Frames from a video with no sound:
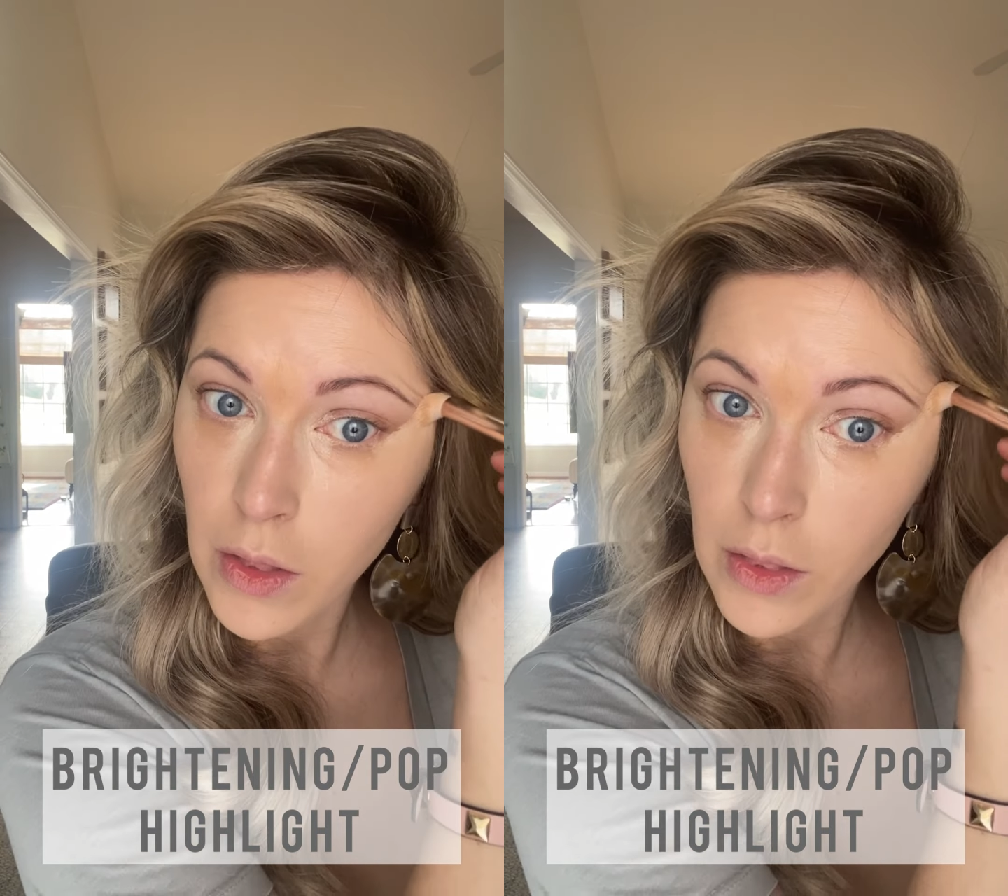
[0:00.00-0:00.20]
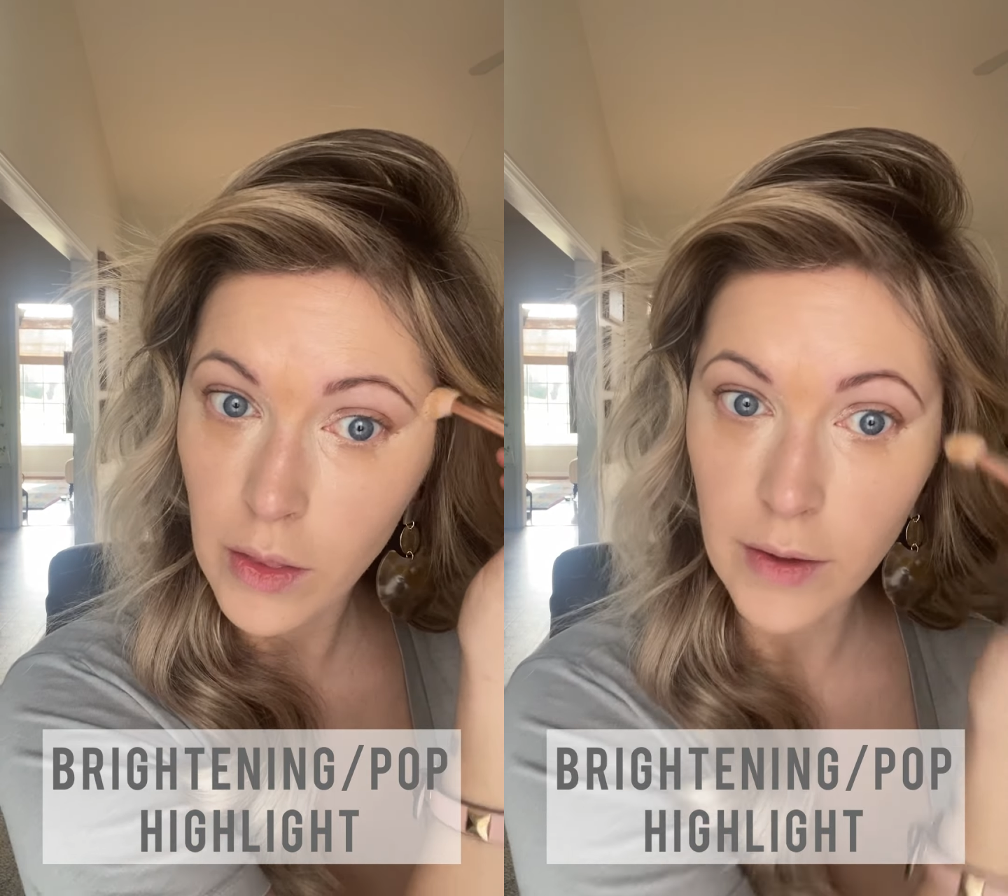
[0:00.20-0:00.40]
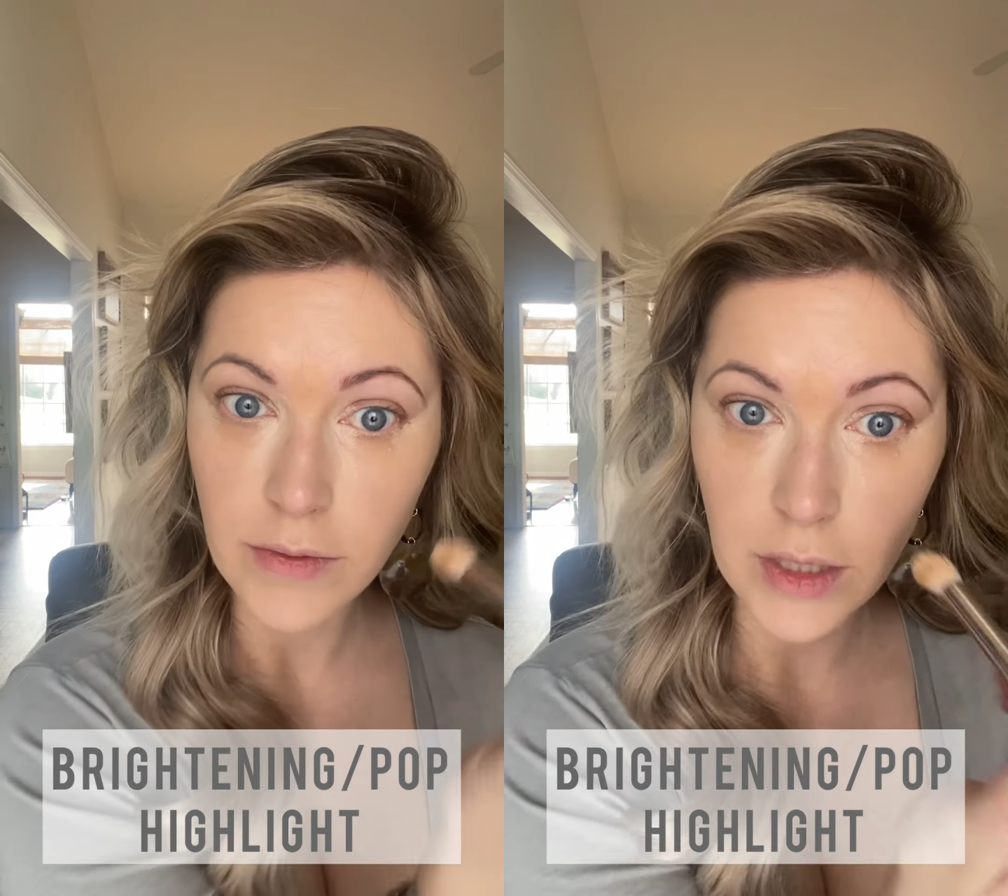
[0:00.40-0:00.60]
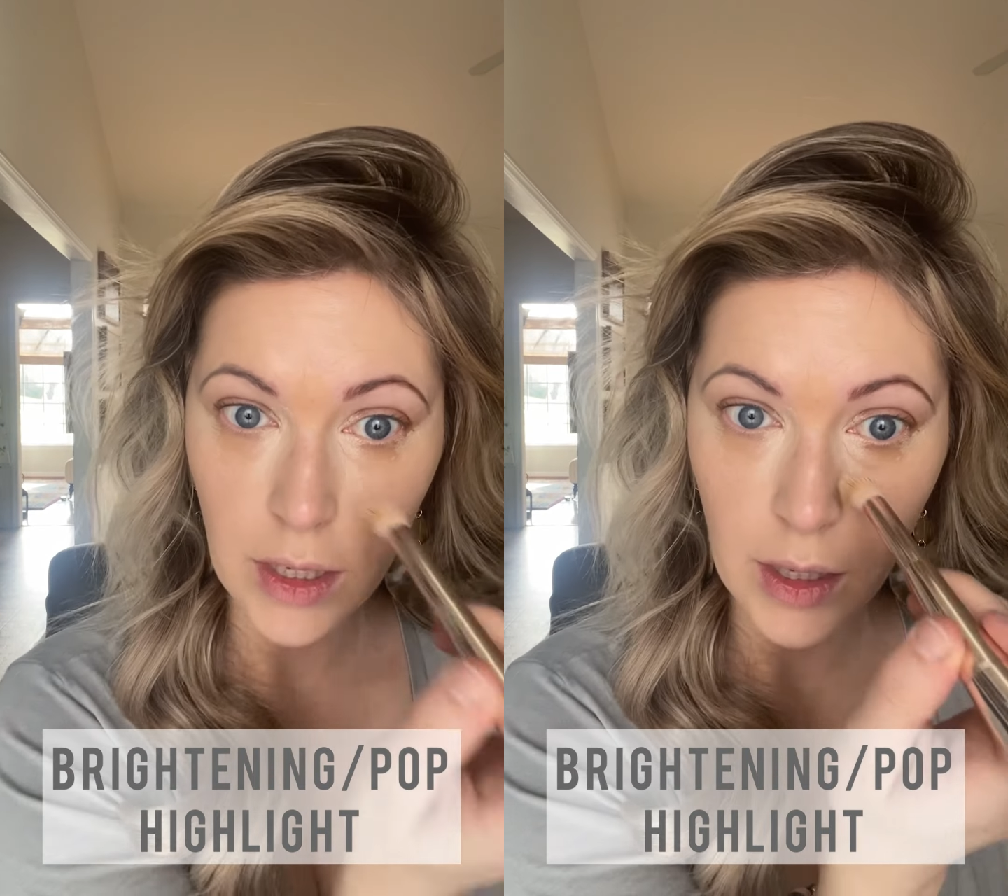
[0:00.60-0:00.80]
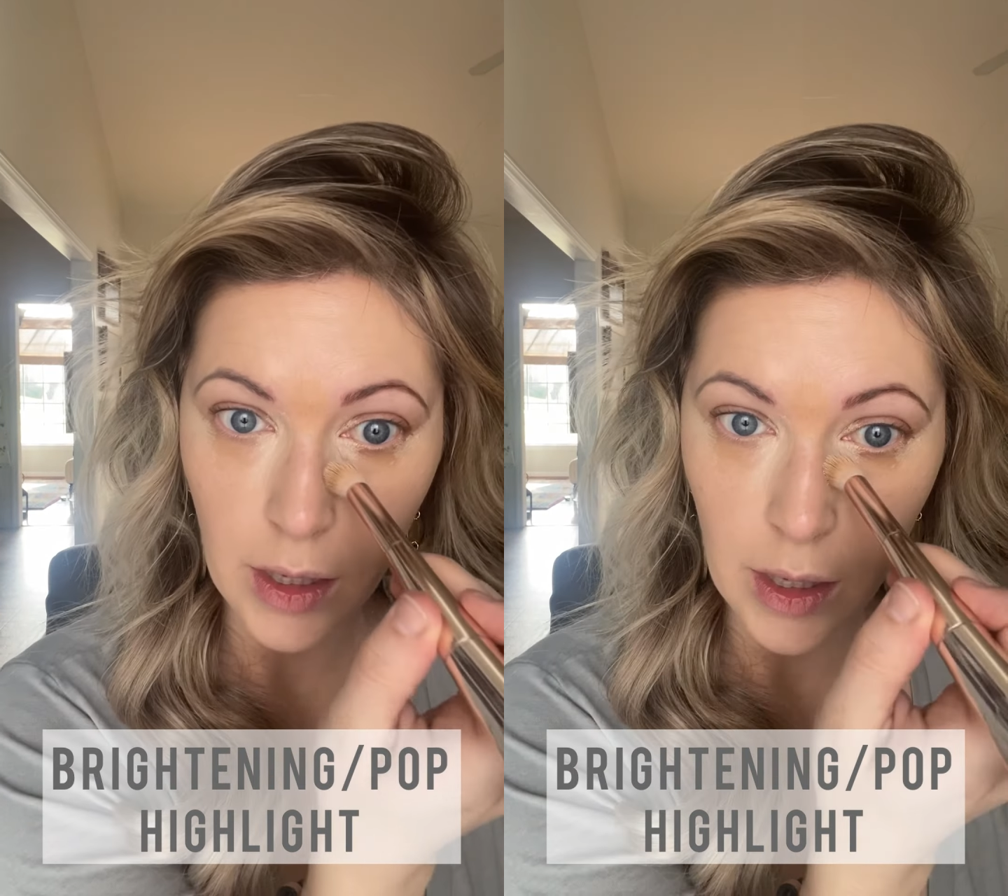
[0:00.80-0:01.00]

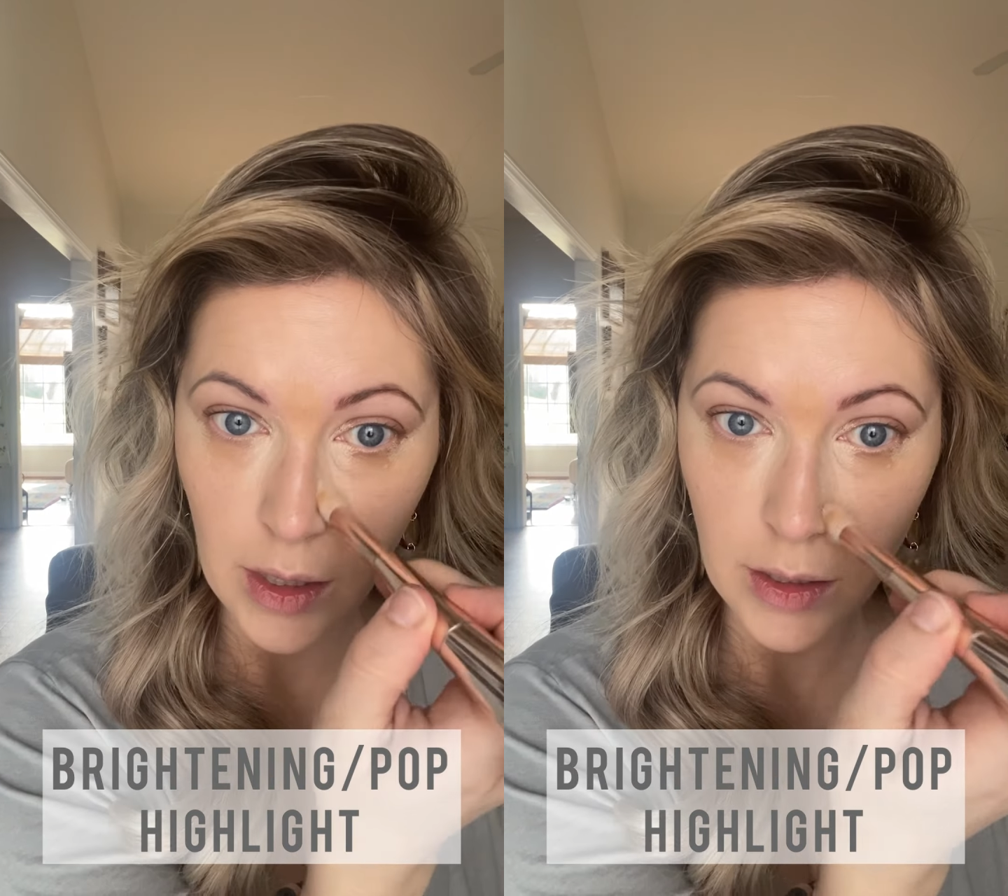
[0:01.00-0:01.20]
Lifting, and I